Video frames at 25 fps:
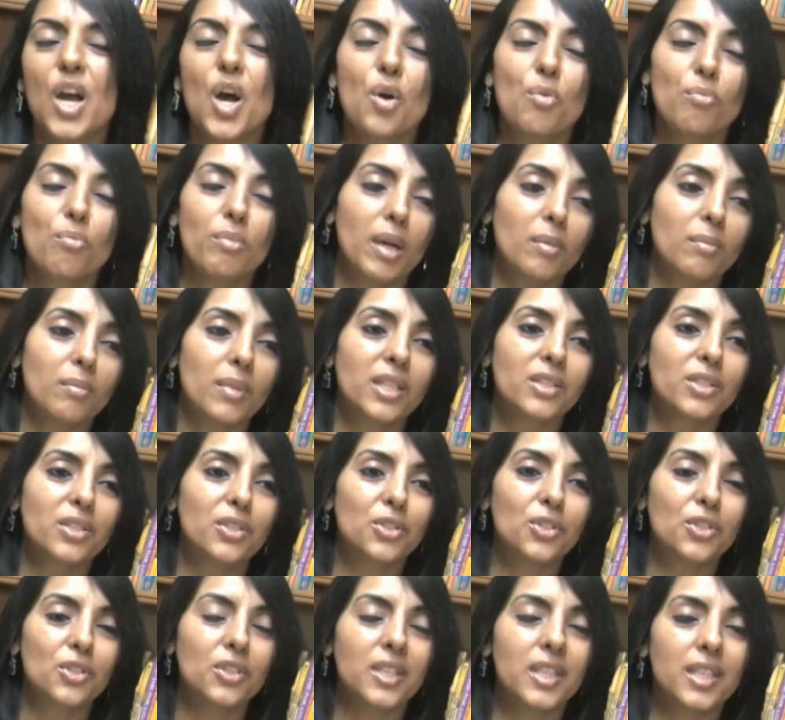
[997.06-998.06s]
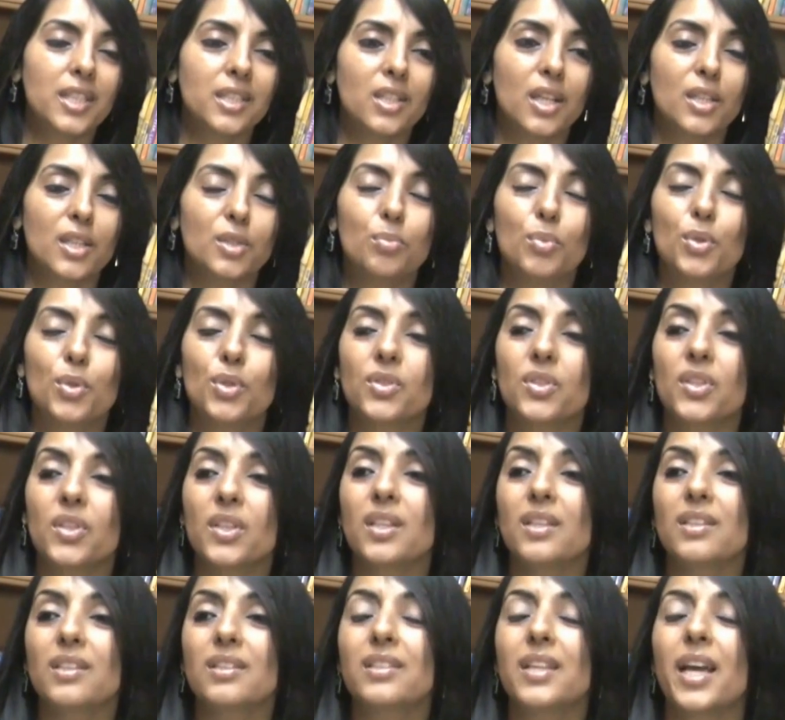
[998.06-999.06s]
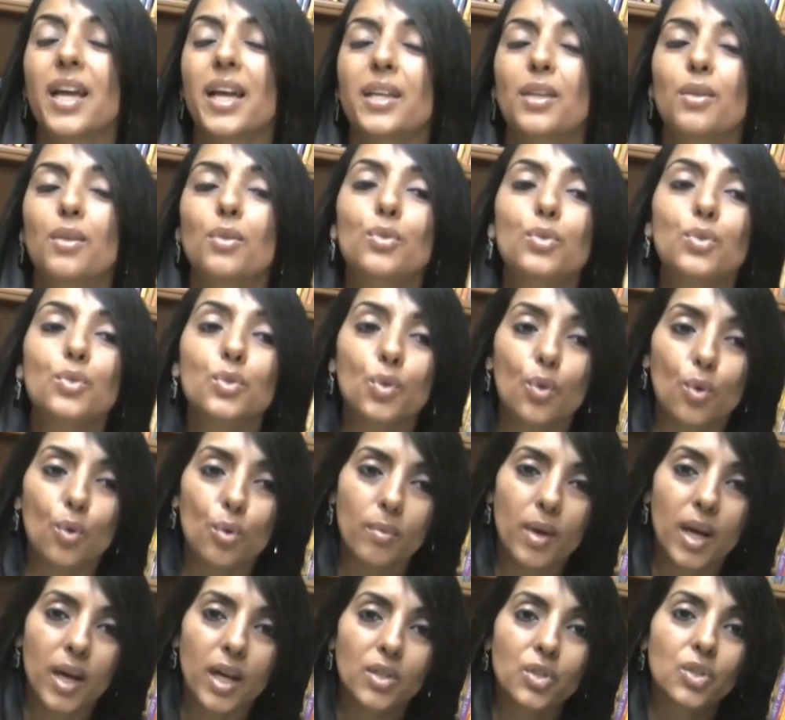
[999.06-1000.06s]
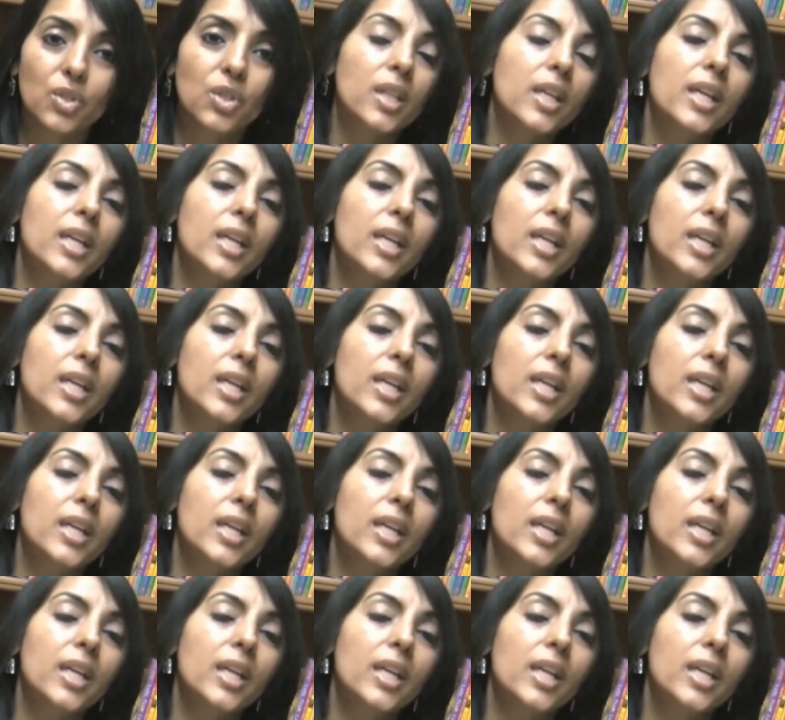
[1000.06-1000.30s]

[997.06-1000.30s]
My message to JustBooks is thank you so much.